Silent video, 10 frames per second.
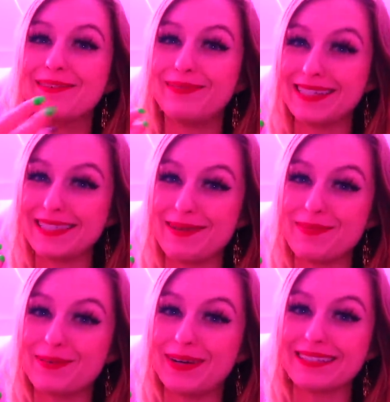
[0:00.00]
Might take
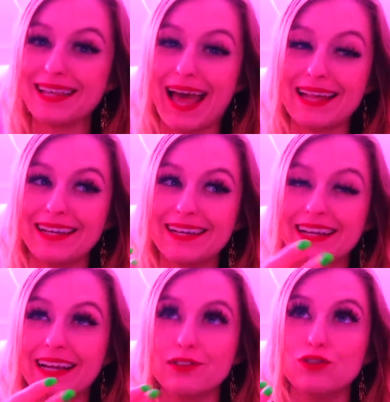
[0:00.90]
me a while to edit.
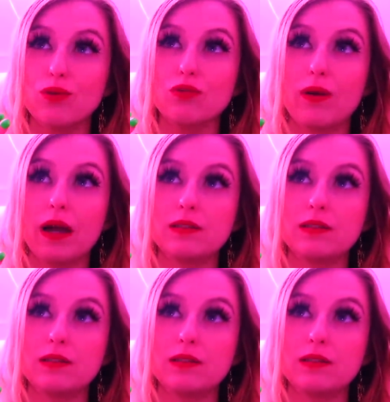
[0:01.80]
Like I don't know how